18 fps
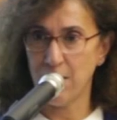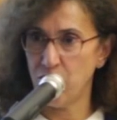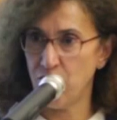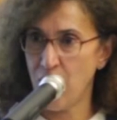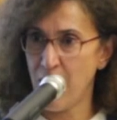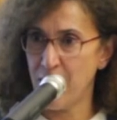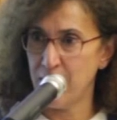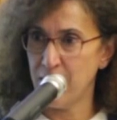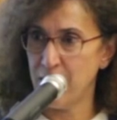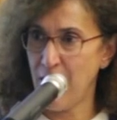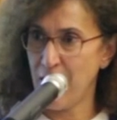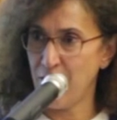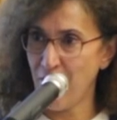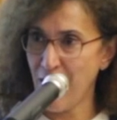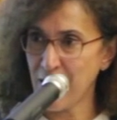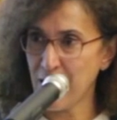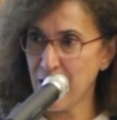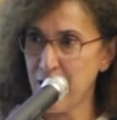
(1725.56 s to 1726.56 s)
Iran
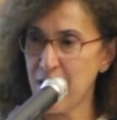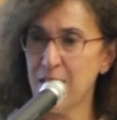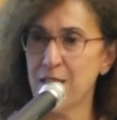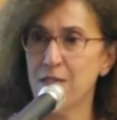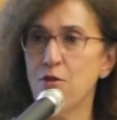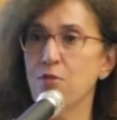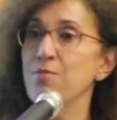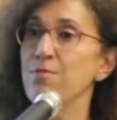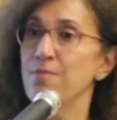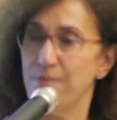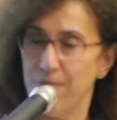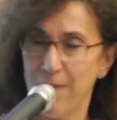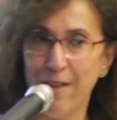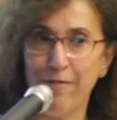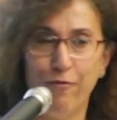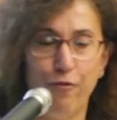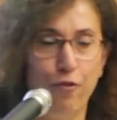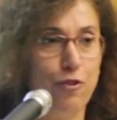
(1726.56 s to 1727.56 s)
directly. So
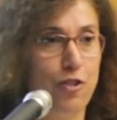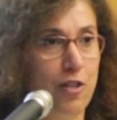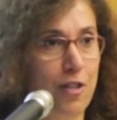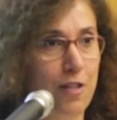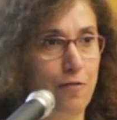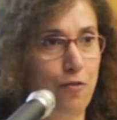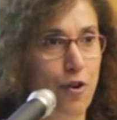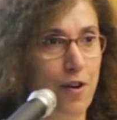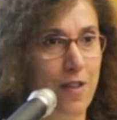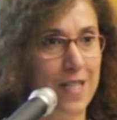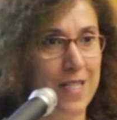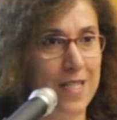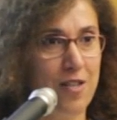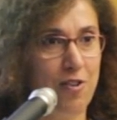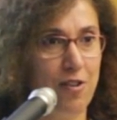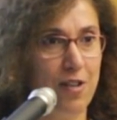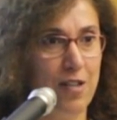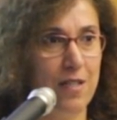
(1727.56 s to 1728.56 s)
unfortunate for the
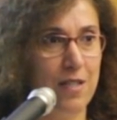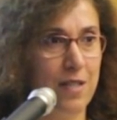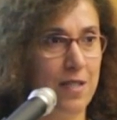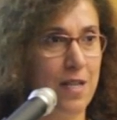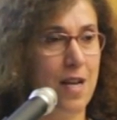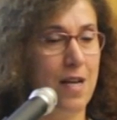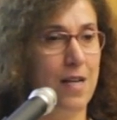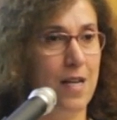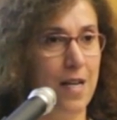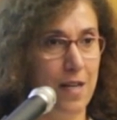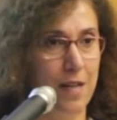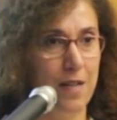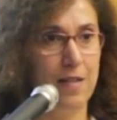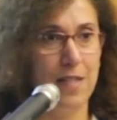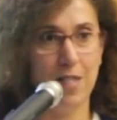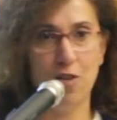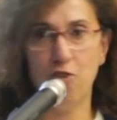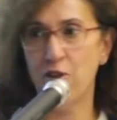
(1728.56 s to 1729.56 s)
Syrians,
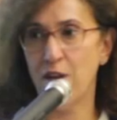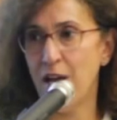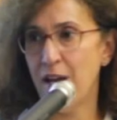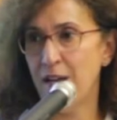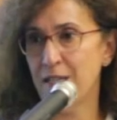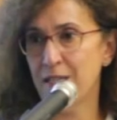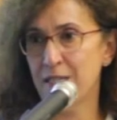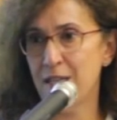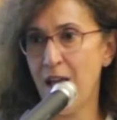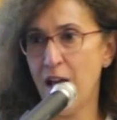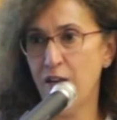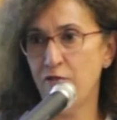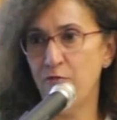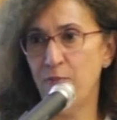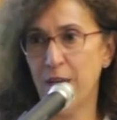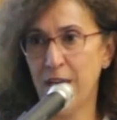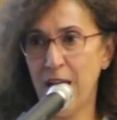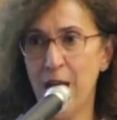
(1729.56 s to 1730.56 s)
Syria itself
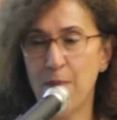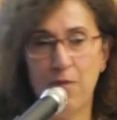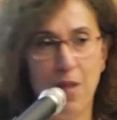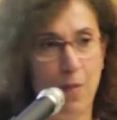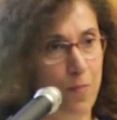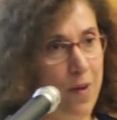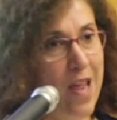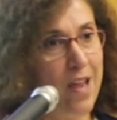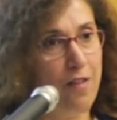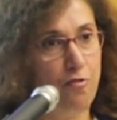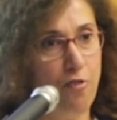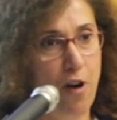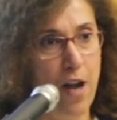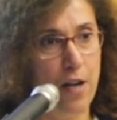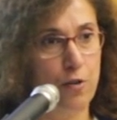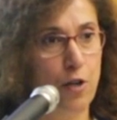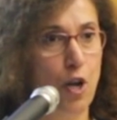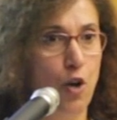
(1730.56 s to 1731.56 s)
became the
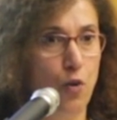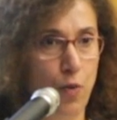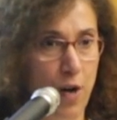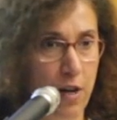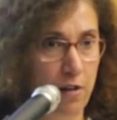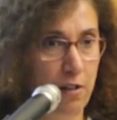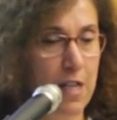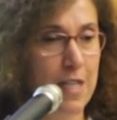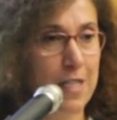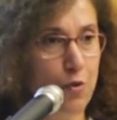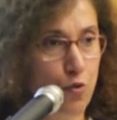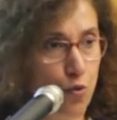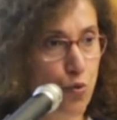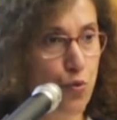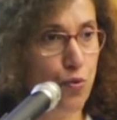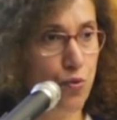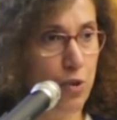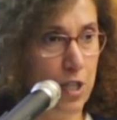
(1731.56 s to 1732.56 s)
playground where these
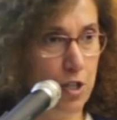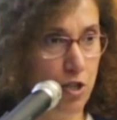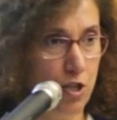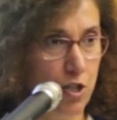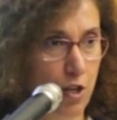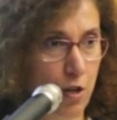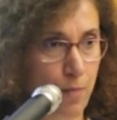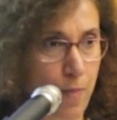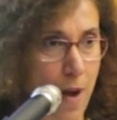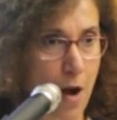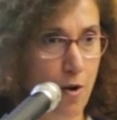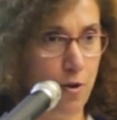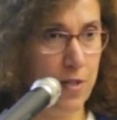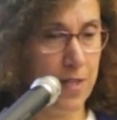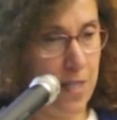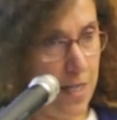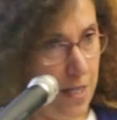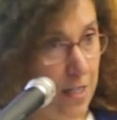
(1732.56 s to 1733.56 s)
two regional
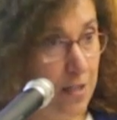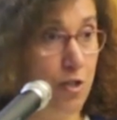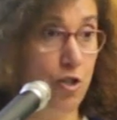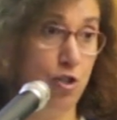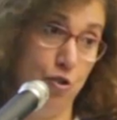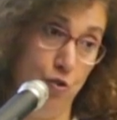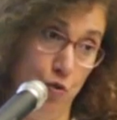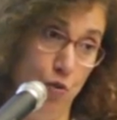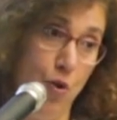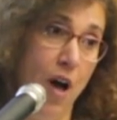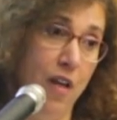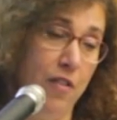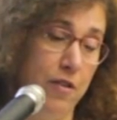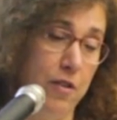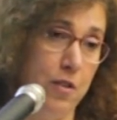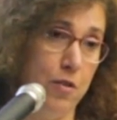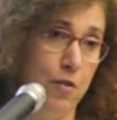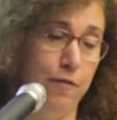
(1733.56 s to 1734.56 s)
powers, in addition to
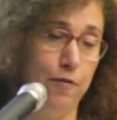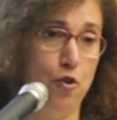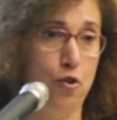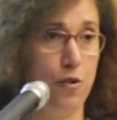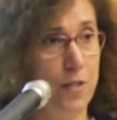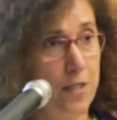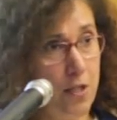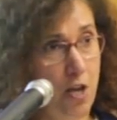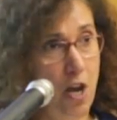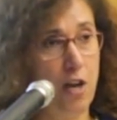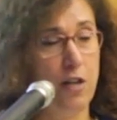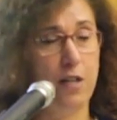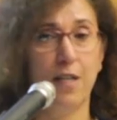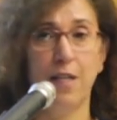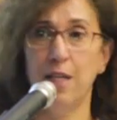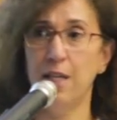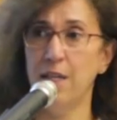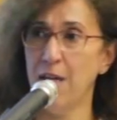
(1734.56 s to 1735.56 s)
others, of course,
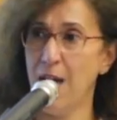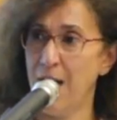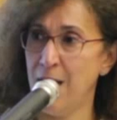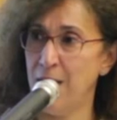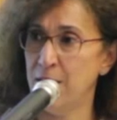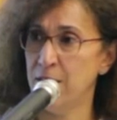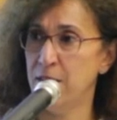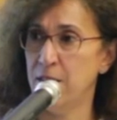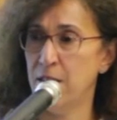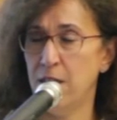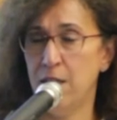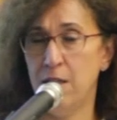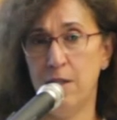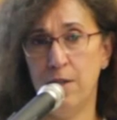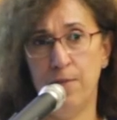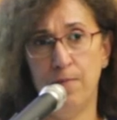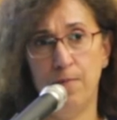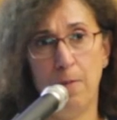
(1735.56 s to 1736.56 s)
Turkey and
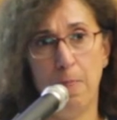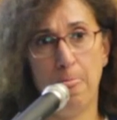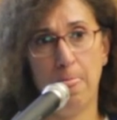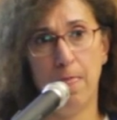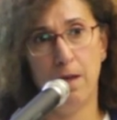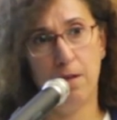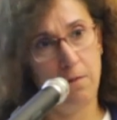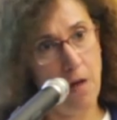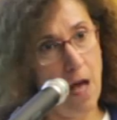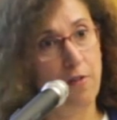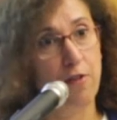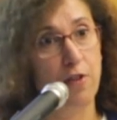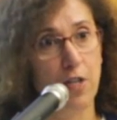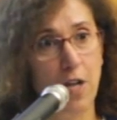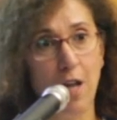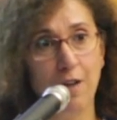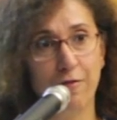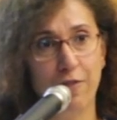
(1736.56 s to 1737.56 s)
um, uh, other
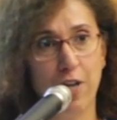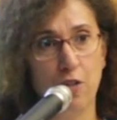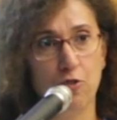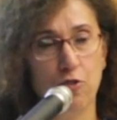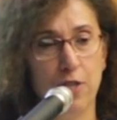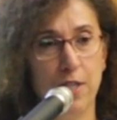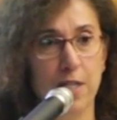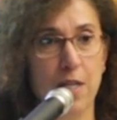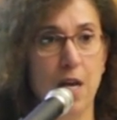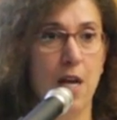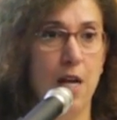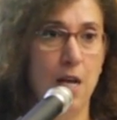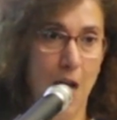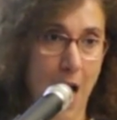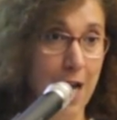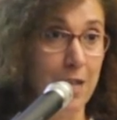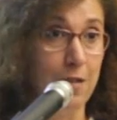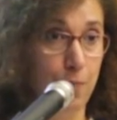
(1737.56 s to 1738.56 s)
Gulf countries,
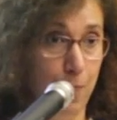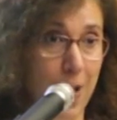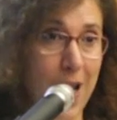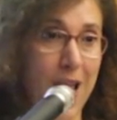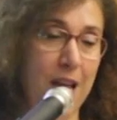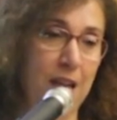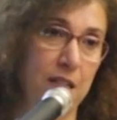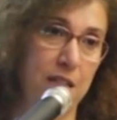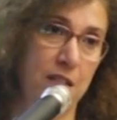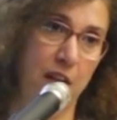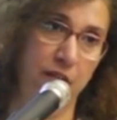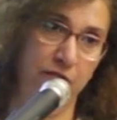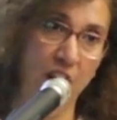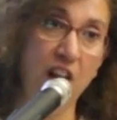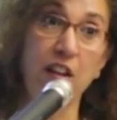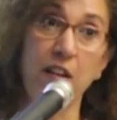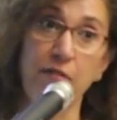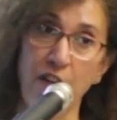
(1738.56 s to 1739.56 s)
had played a
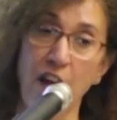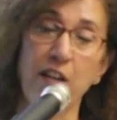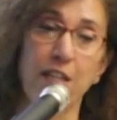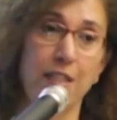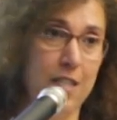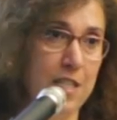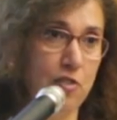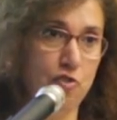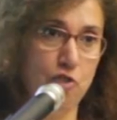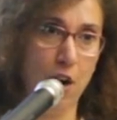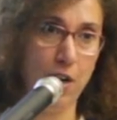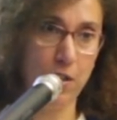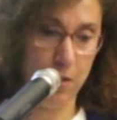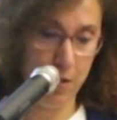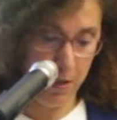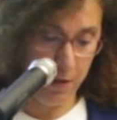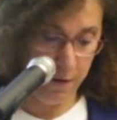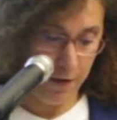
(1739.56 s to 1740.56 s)
very, very
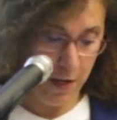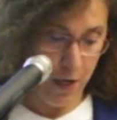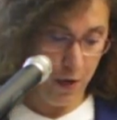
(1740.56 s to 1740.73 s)
destructive